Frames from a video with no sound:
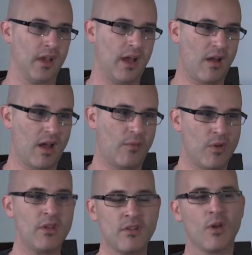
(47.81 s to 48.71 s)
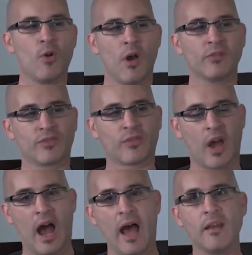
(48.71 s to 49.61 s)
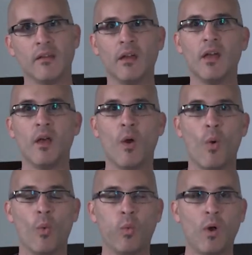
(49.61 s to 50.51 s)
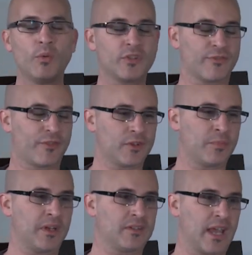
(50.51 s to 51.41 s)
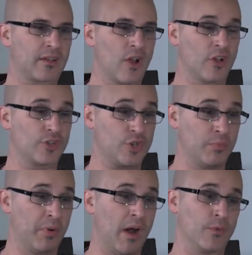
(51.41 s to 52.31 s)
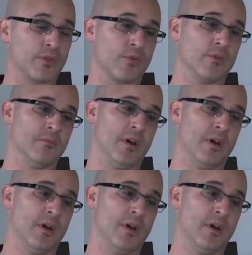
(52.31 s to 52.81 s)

I want to know, Scott, okay, what was the first bit of technology you bought with your own